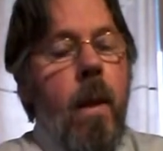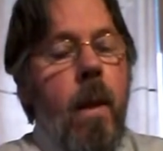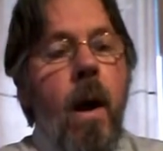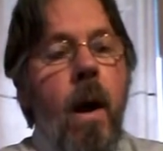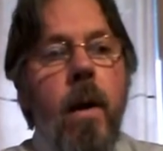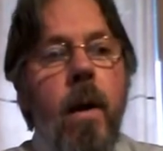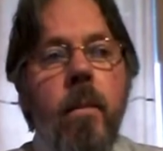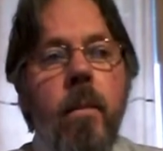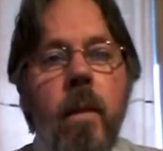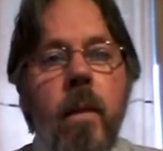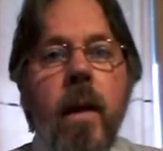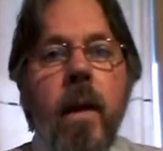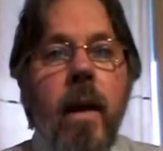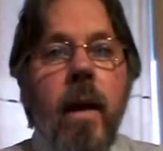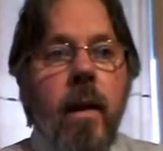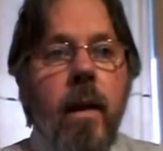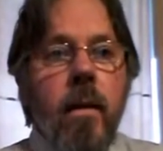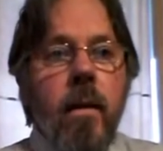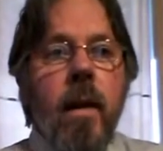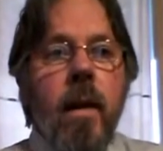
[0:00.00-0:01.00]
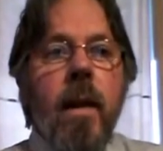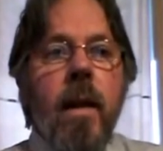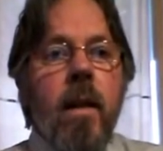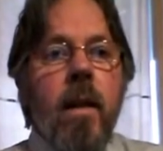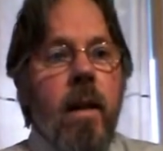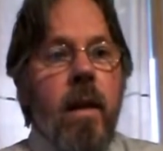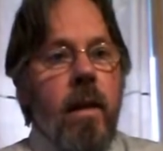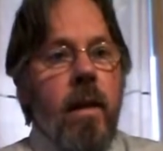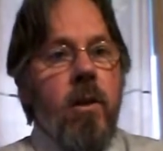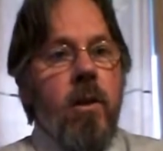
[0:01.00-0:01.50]
I'm, again,
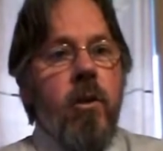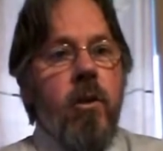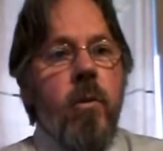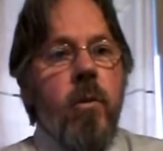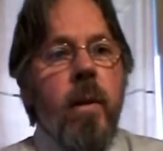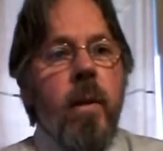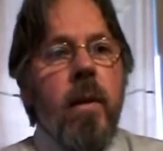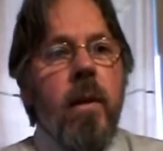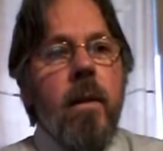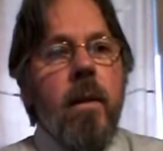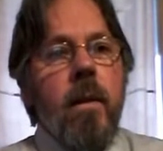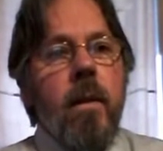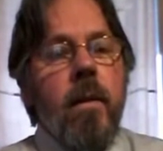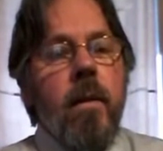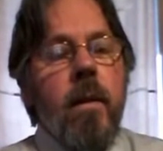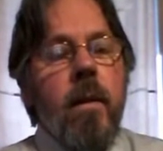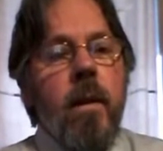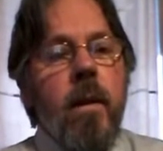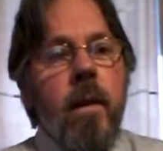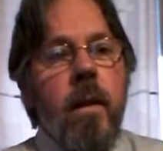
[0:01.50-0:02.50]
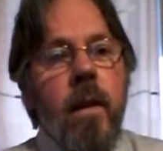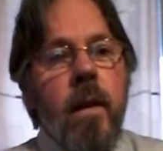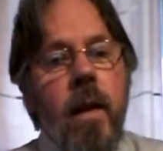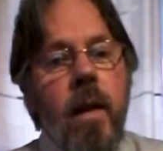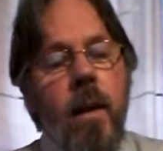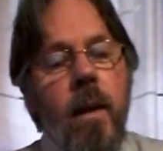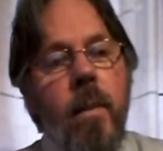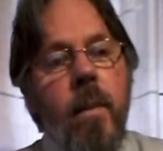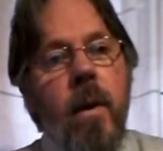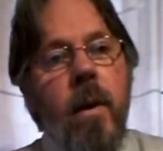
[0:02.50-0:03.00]
the instrument that
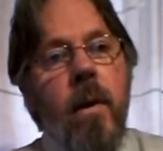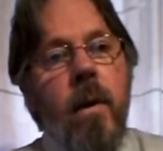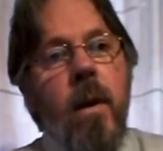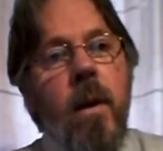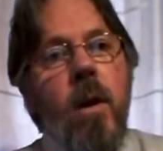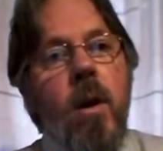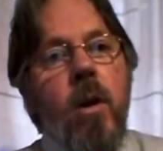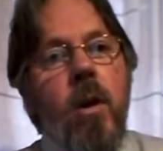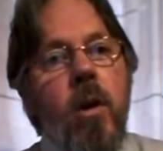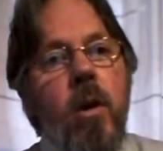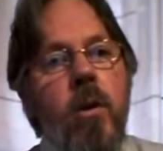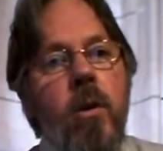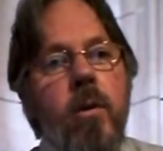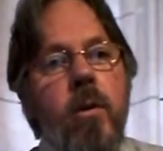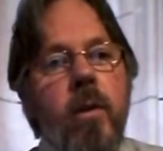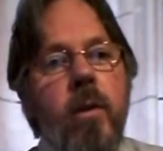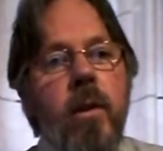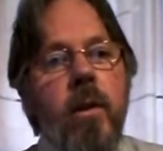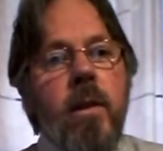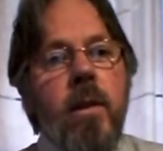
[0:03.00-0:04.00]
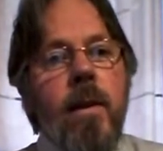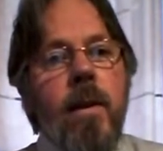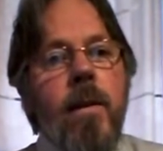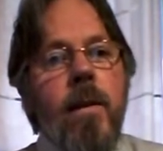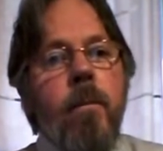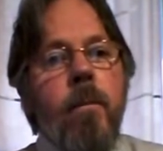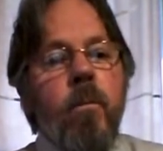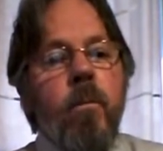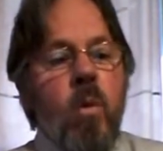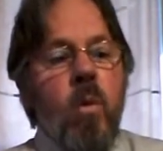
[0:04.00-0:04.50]
Abba uses
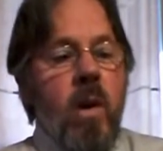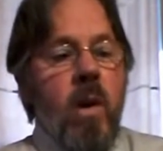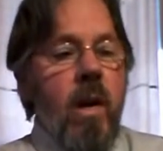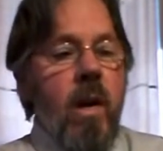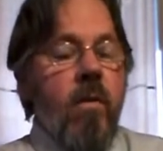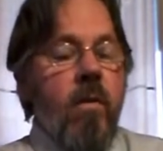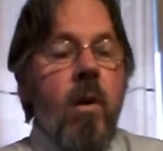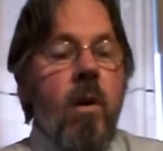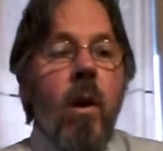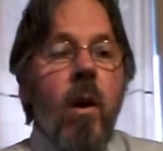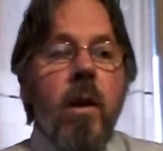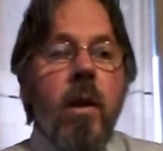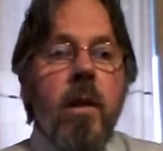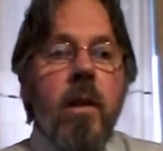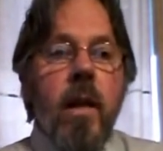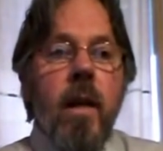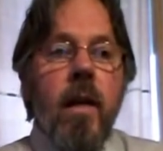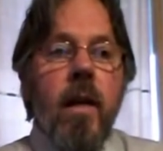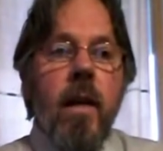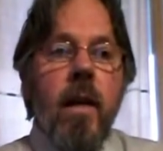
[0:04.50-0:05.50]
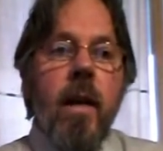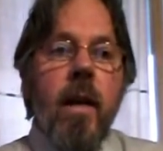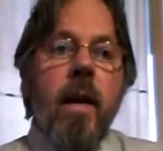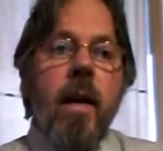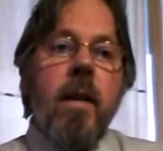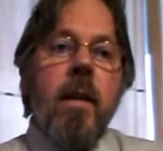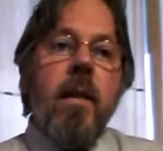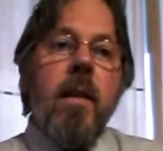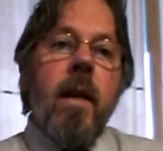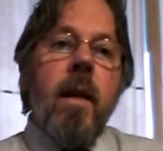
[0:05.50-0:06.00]
to give knowledge that he
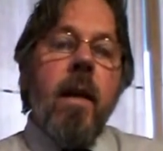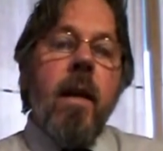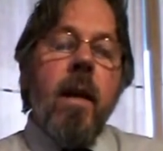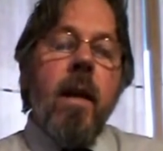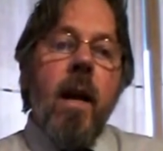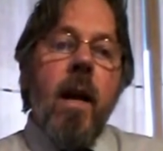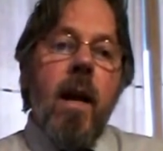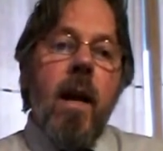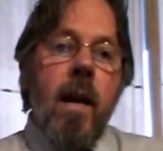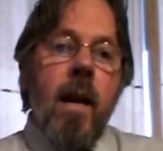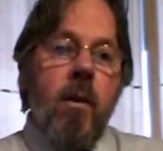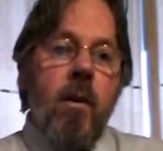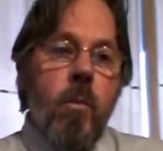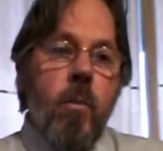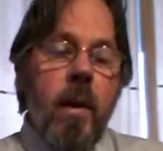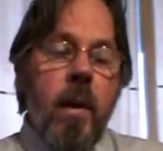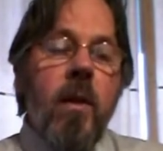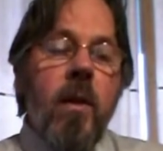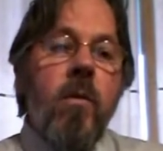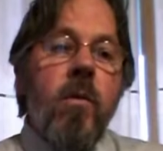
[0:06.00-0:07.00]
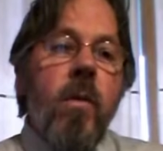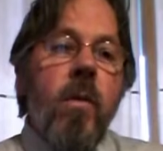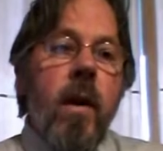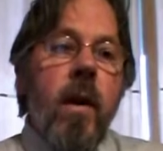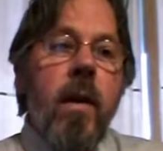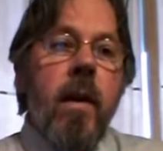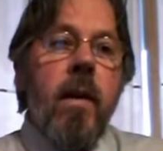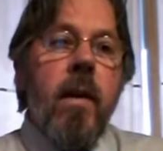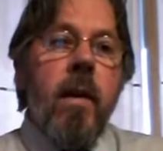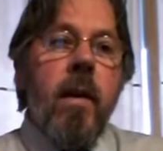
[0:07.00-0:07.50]
has allowed me to
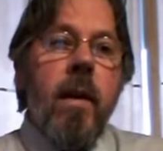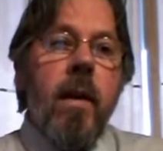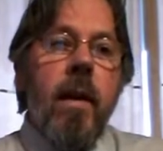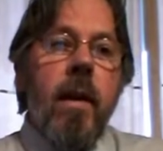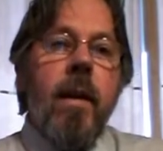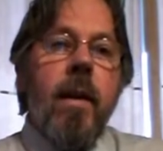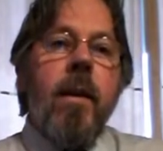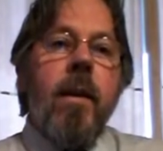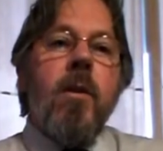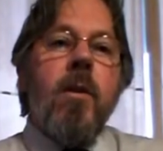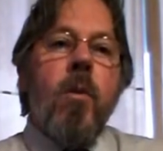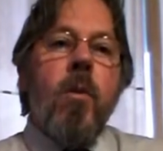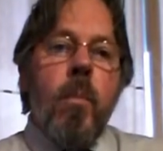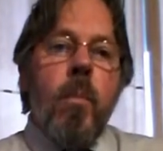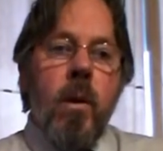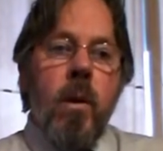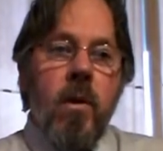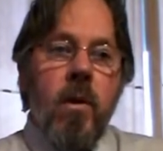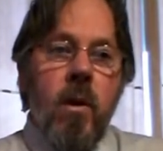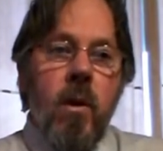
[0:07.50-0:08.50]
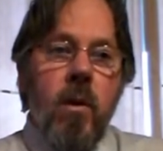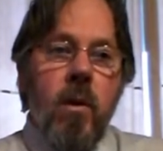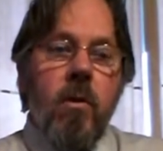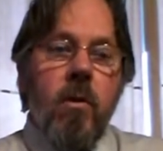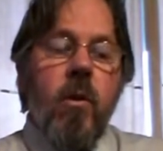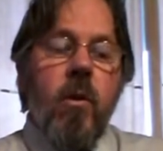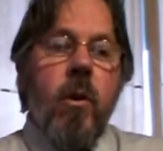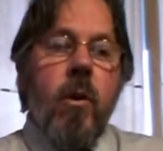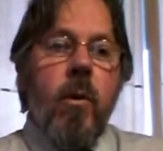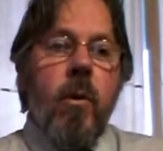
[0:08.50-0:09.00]
find, to pass it on
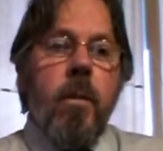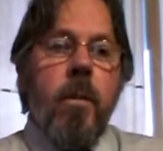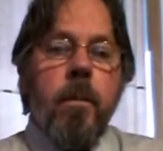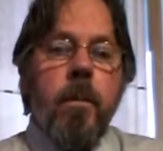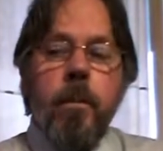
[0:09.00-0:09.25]
to you.